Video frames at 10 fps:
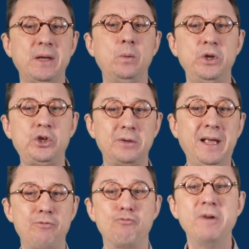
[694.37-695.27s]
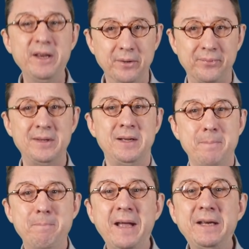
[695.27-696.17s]
that we should get rid of
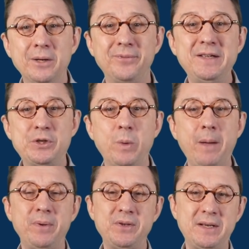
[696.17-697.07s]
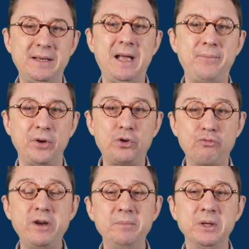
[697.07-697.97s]
many of these weapons and have
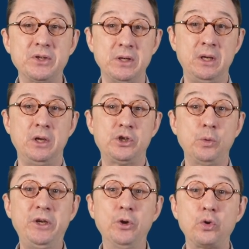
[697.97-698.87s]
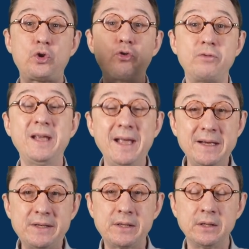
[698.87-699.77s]
agreements so we don't
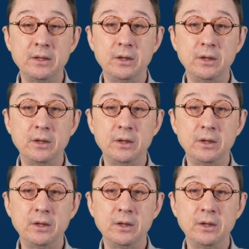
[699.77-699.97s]
create